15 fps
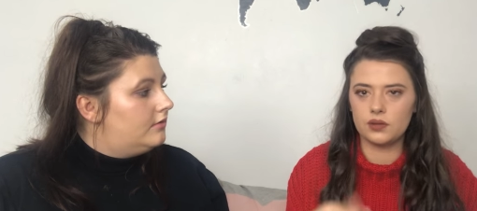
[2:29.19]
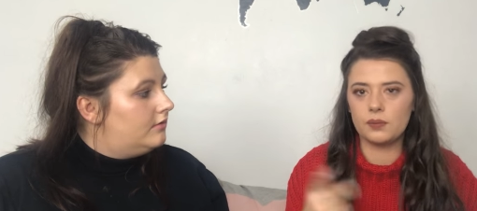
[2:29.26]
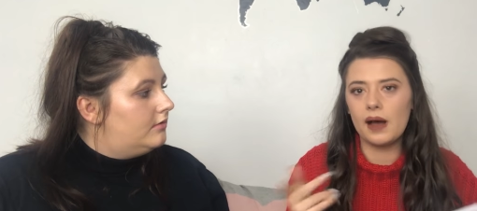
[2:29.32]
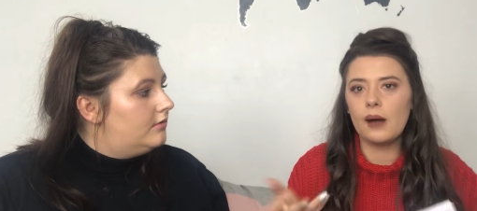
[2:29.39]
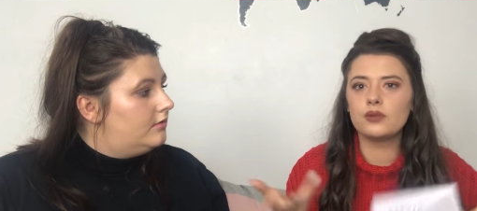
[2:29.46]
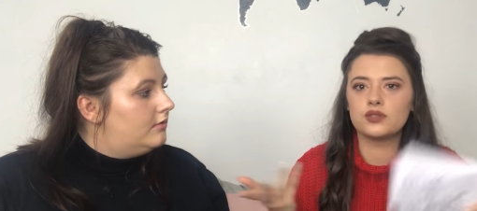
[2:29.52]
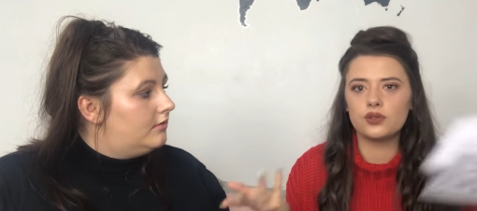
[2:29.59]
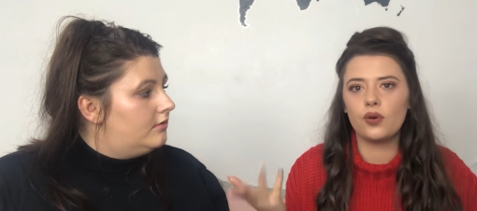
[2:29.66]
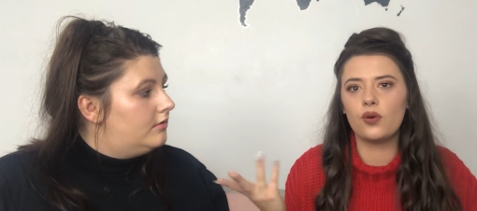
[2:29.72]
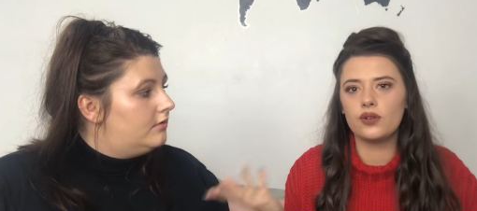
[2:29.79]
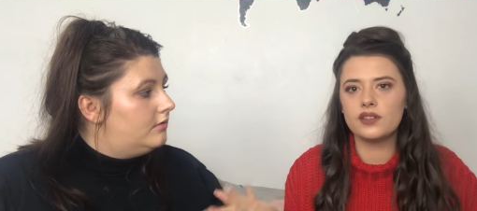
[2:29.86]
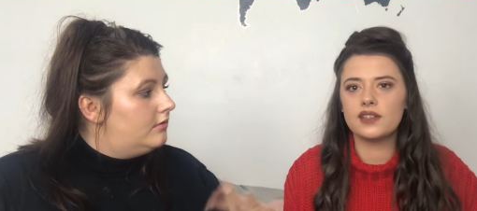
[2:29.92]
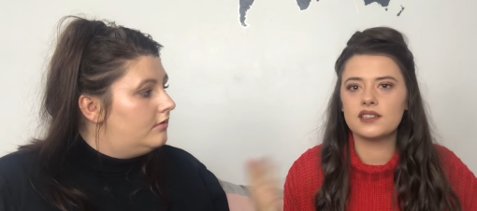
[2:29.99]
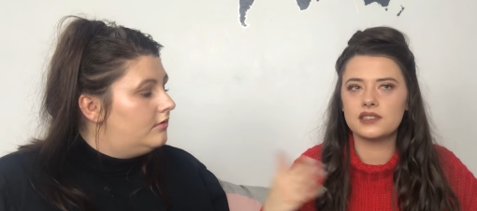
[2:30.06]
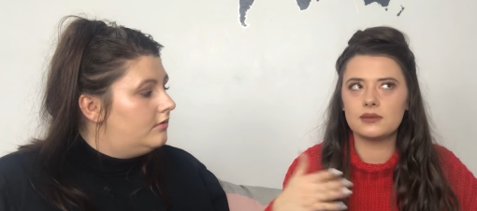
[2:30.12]
Speaker 1: But I was on
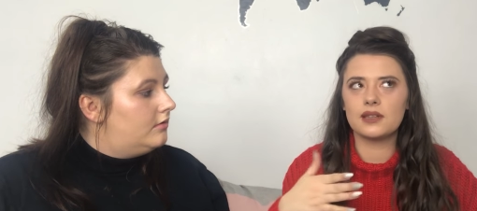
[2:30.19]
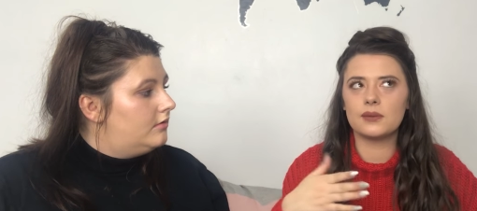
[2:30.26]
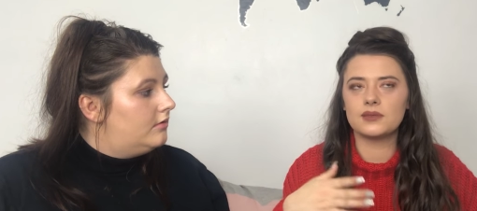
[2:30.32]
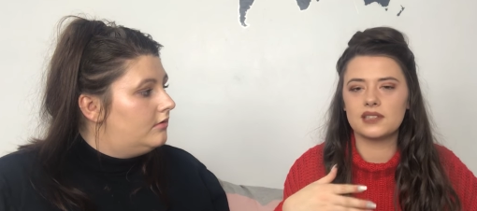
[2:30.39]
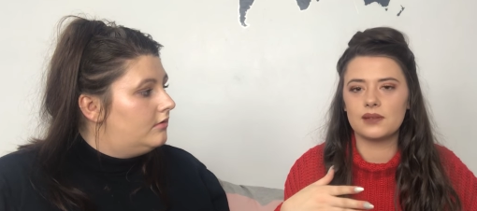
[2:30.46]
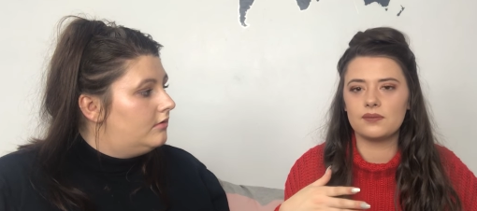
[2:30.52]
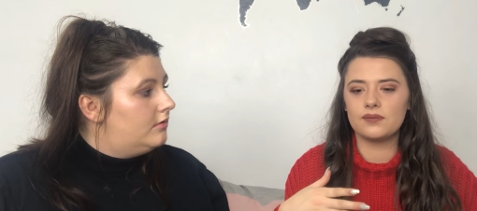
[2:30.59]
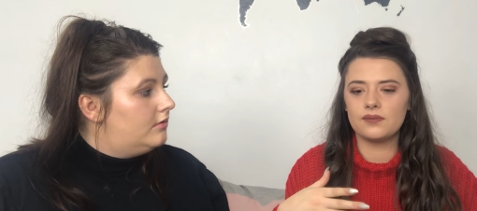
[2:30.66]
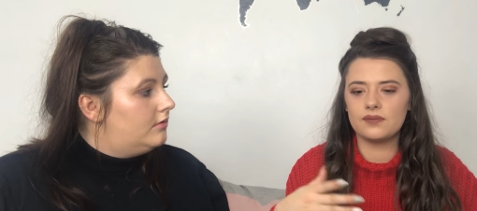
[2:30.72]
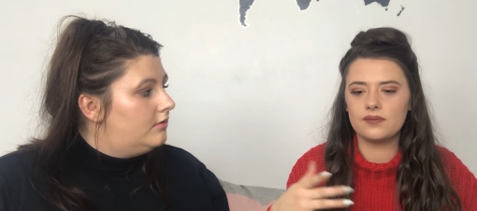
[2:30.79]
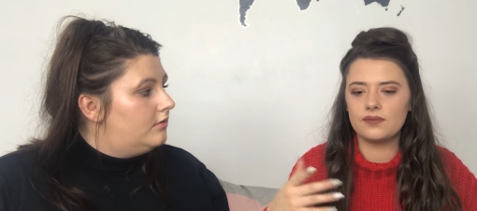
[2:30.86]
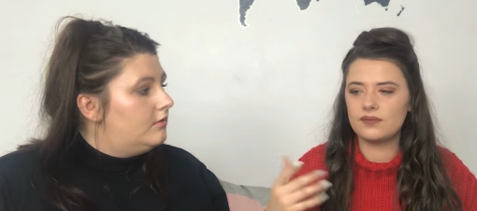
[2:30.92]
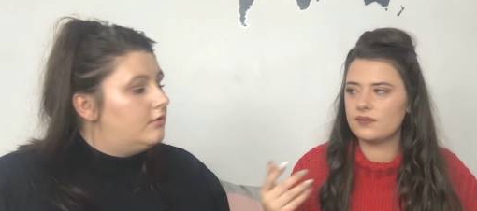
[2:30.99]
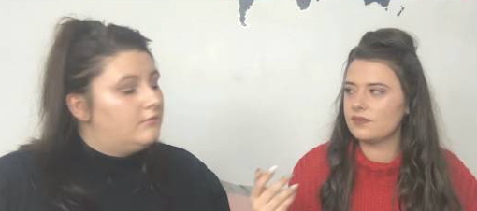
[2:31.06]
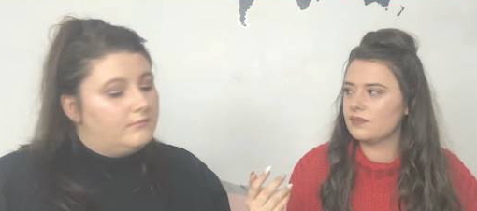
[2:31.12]
holiday at the same time as them.
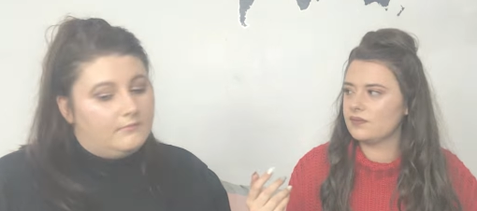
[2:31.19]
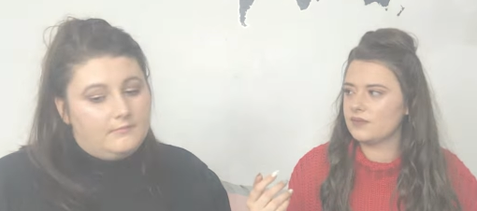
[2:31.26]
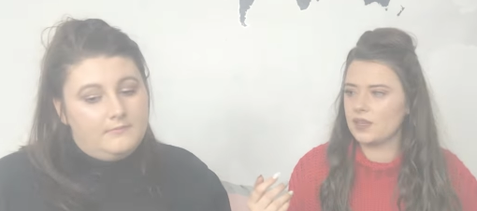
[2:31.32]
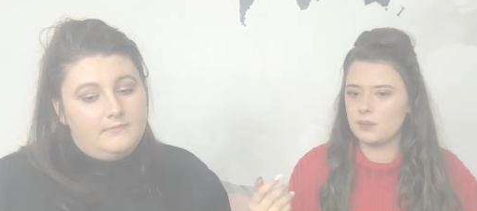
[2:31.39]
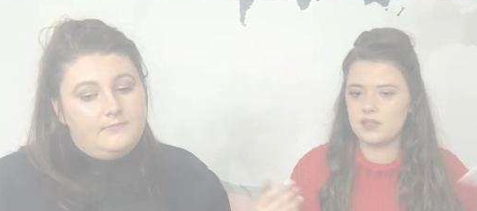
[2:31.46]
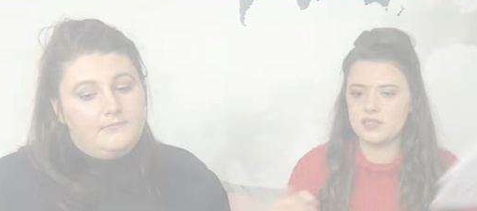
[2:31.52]
Hmm. That